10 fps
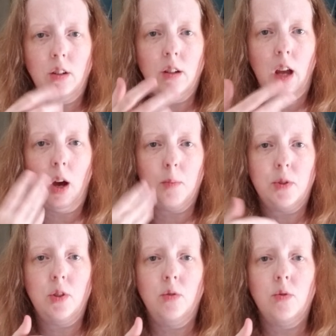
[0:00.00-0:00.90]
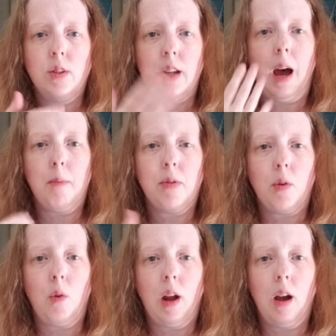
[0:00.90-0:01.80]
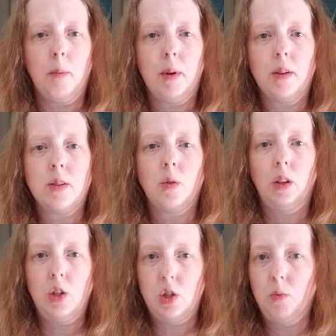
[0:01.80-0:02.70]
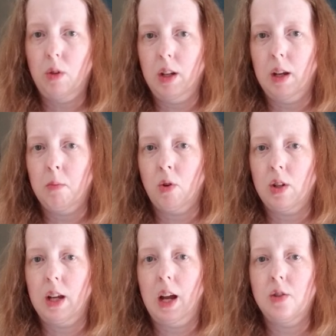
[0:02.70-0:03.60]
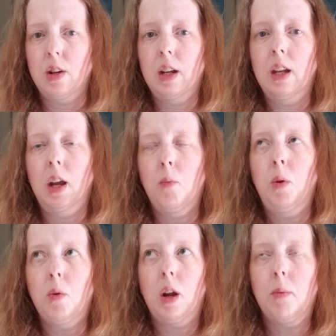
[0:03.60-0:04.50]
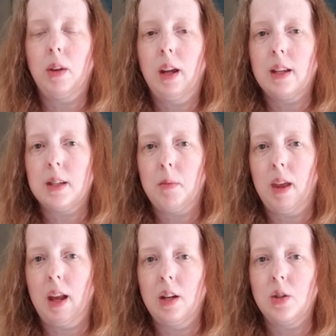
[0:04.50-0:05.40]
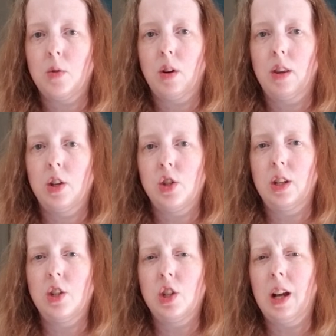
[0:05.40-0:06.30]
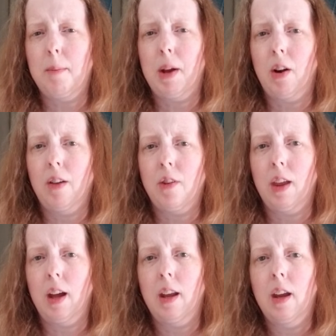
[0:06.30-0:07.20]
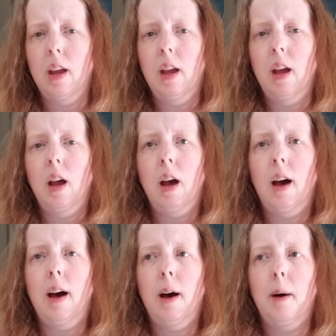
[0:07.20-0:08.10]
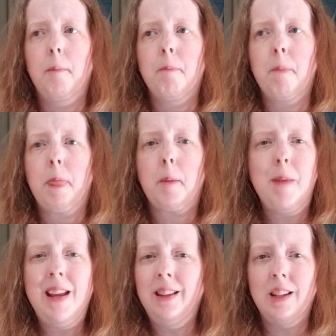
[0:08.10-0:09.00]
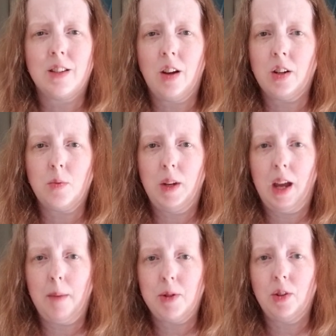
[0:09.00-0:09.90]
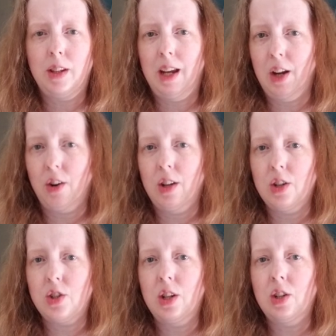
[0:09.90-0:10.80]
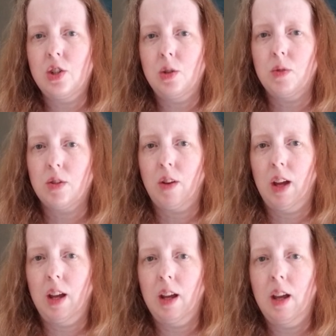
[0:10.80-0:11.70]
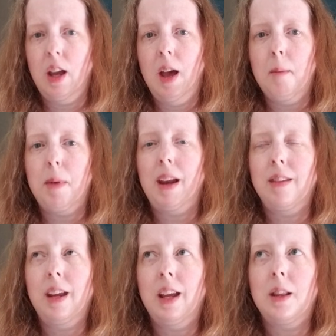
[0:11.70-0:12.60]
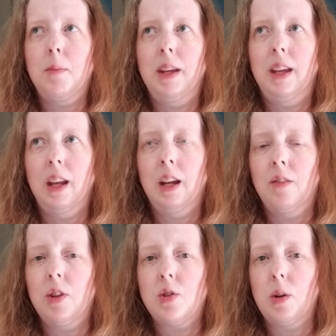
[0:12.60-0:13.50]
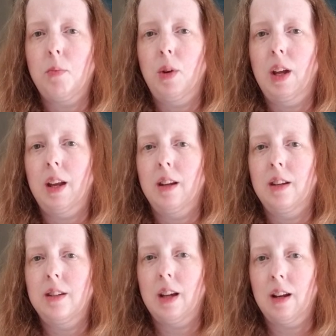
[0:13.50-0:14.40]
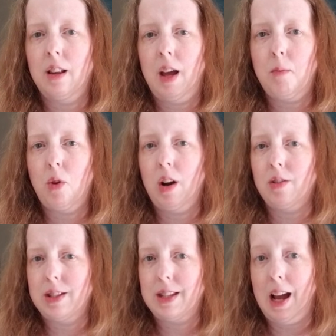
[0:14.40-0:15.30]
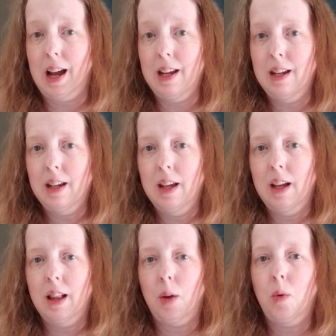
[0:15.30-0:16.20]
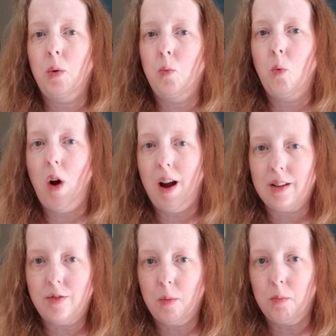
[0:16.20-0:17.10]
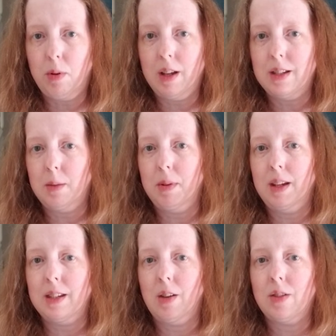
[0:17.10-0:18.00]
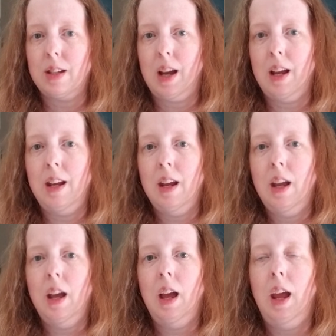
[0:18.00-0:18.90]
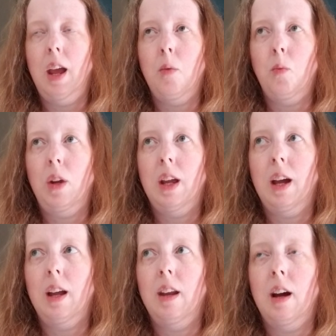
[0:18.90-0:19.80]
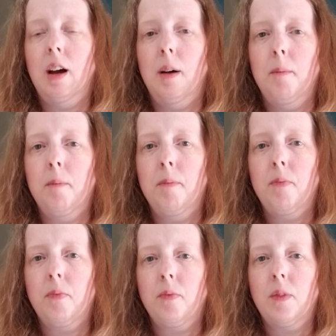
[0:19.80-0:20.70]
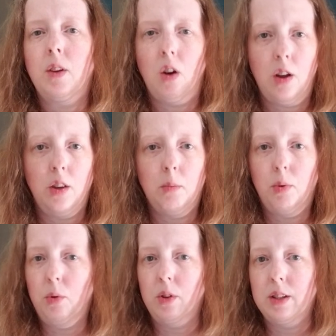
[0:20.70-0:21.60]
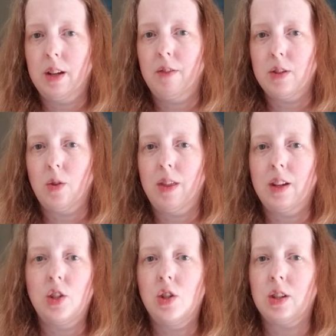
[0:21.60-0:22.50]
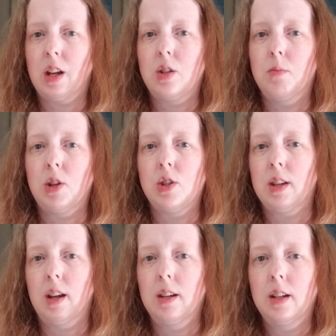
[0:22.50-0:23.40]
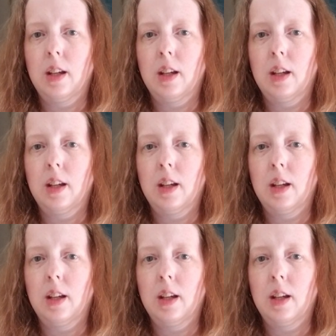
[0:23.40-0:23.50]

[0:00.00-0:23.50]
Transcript: helps you stop throwing up. So at least she wouldn't get more dehydrated. And we were able to get some of that into her and then she, she got better after that. Um, mainly as long as we kept her in the air conditioning, she was okay. But I think at the beginning of the trip, we had done a lot more outside. Like we'd walked from place to place outside and we had um, gone in the pool and stuff. And so I think she just got too much sun.